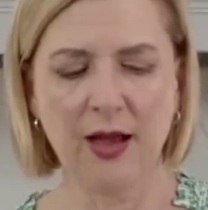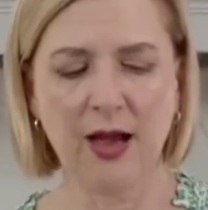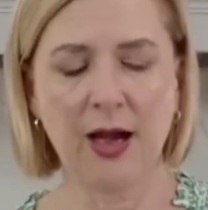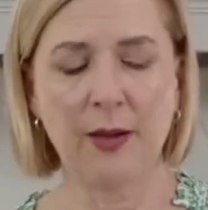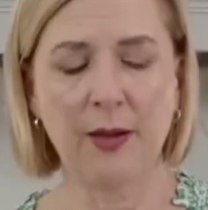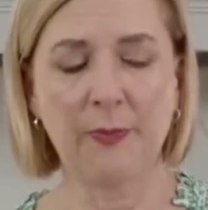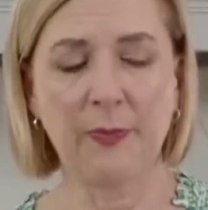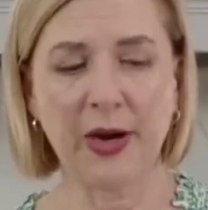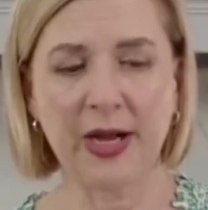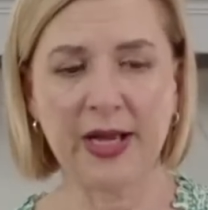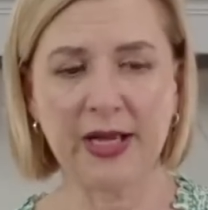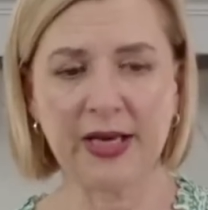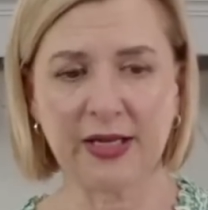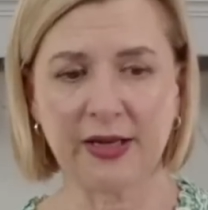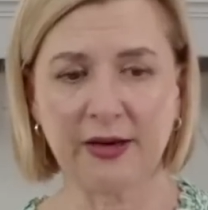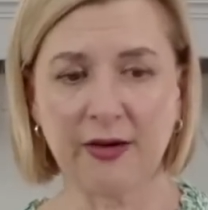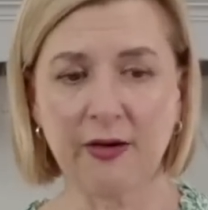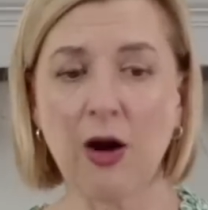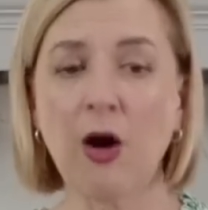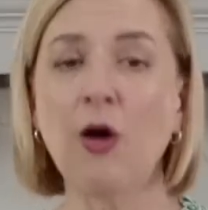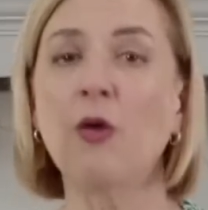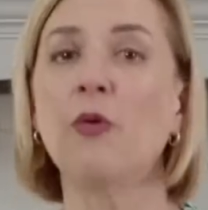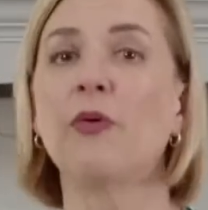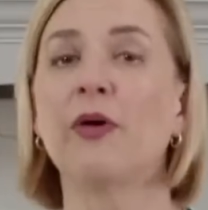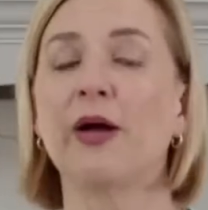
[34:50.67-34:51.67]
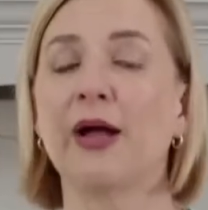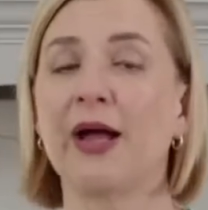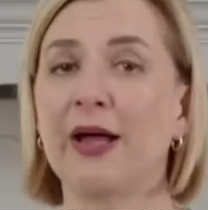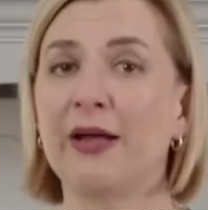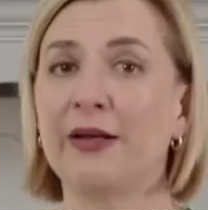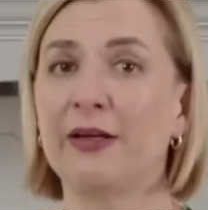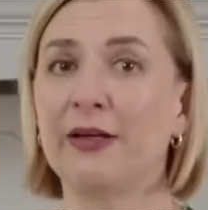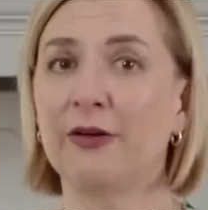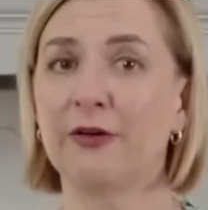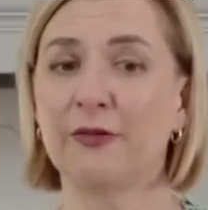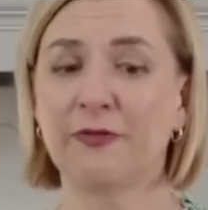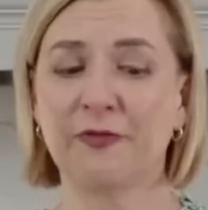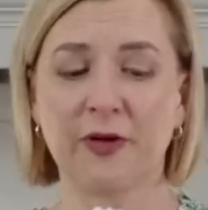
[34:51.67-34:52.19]
a bite here. Oh,
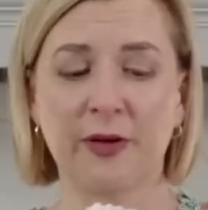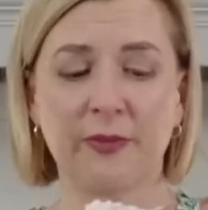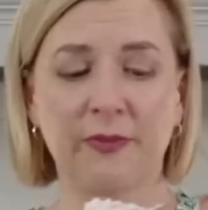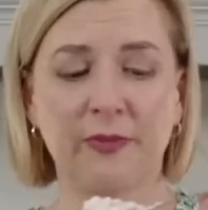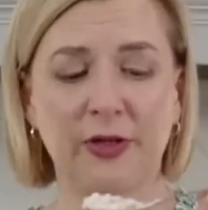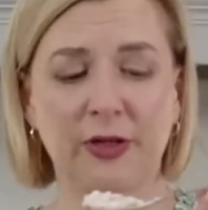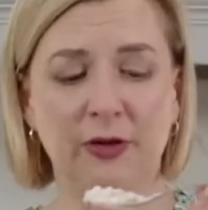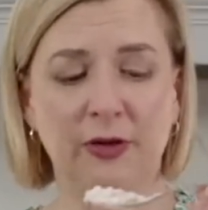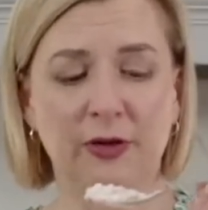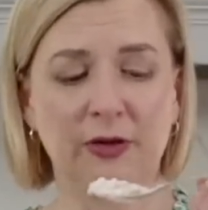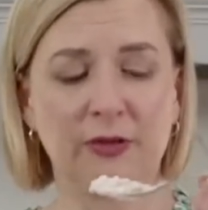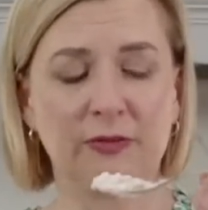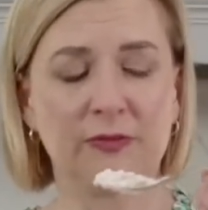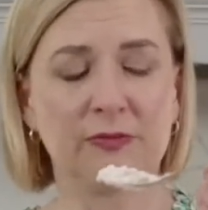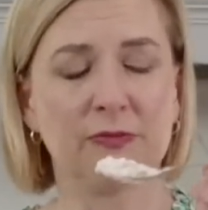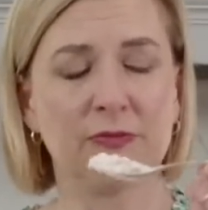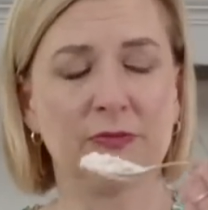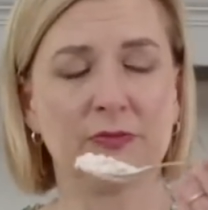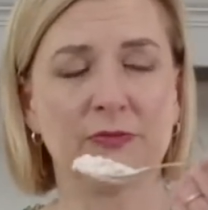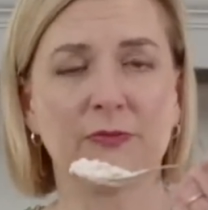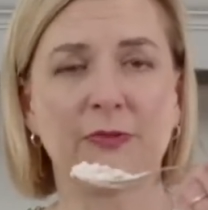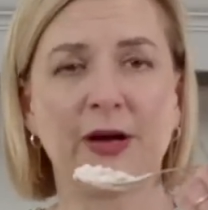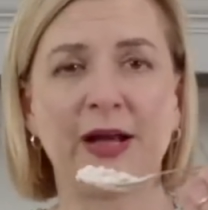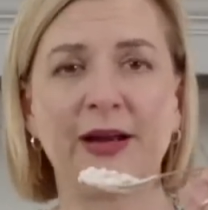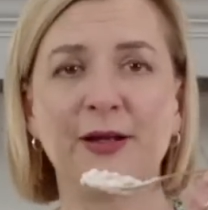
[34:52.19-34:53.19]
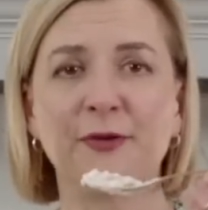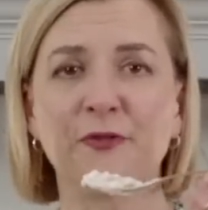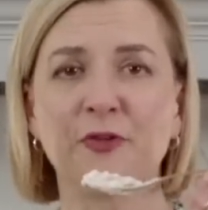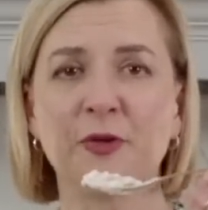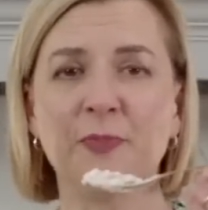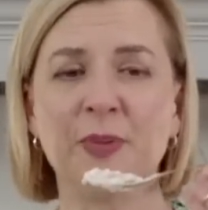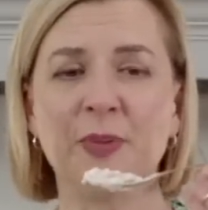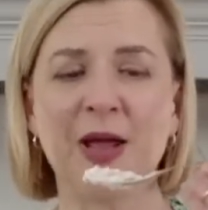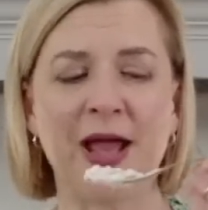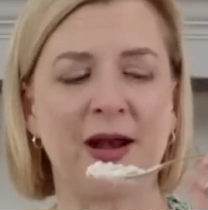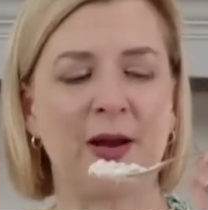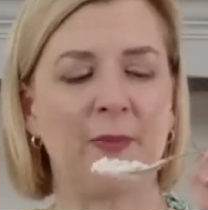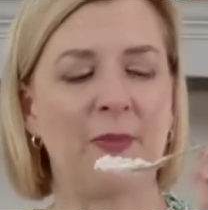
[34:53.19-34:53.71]
and your writing from
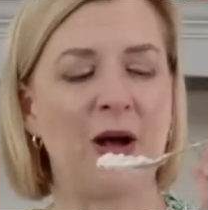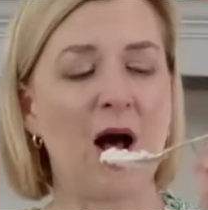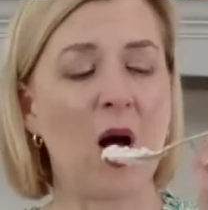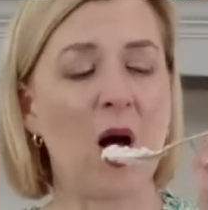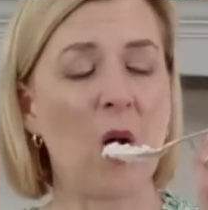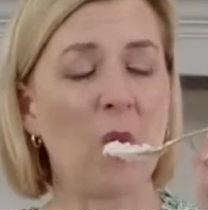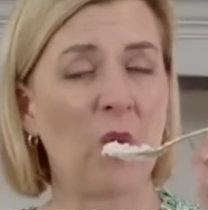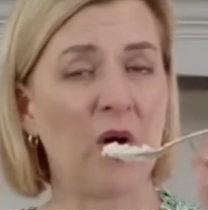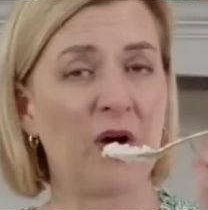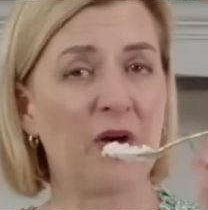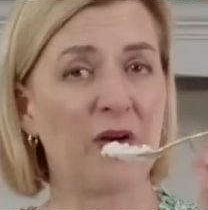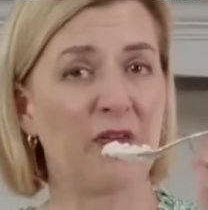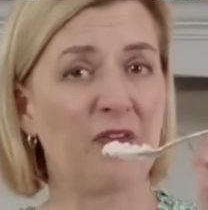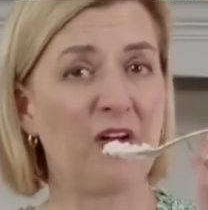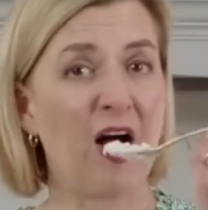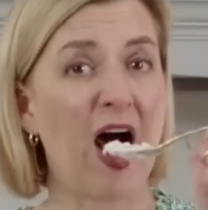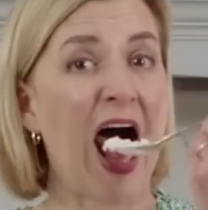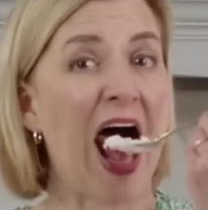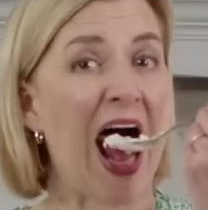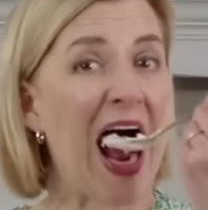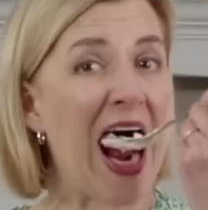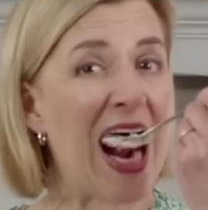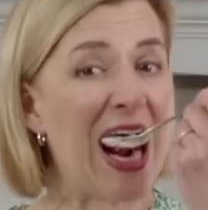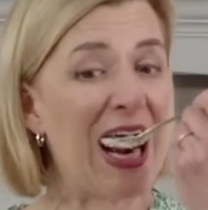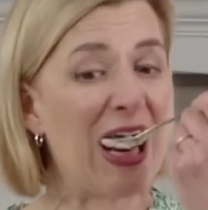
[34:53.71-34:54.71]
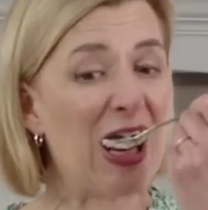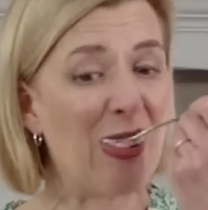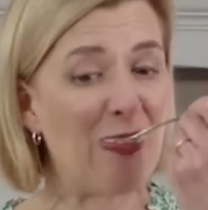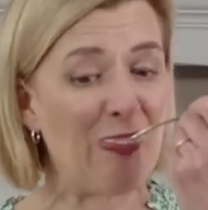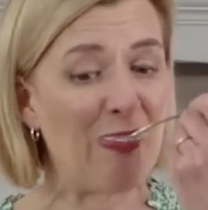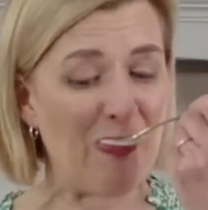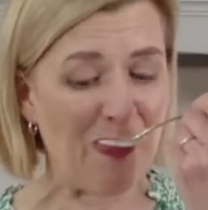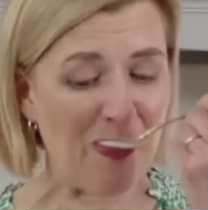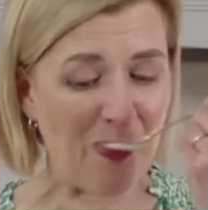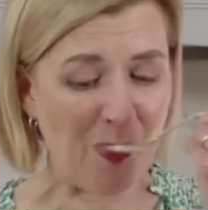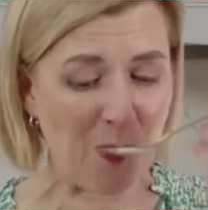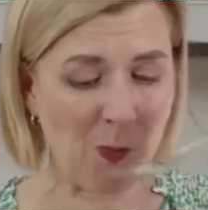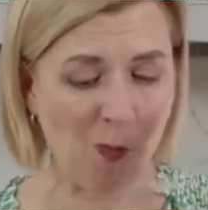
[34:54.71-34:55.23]
Panama. Wonderful.
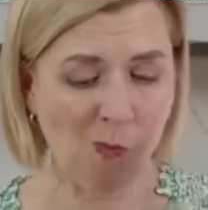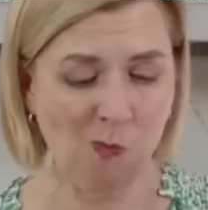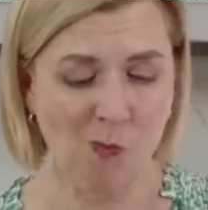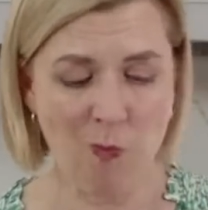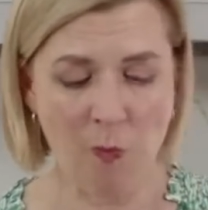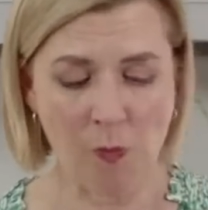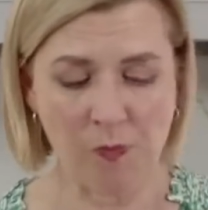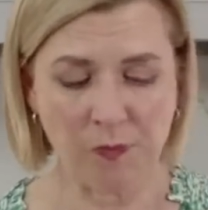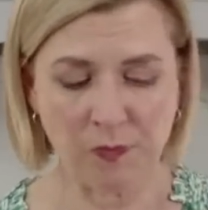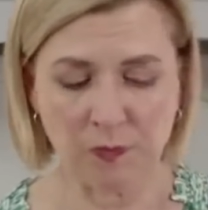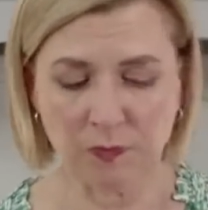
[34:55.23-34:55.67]
The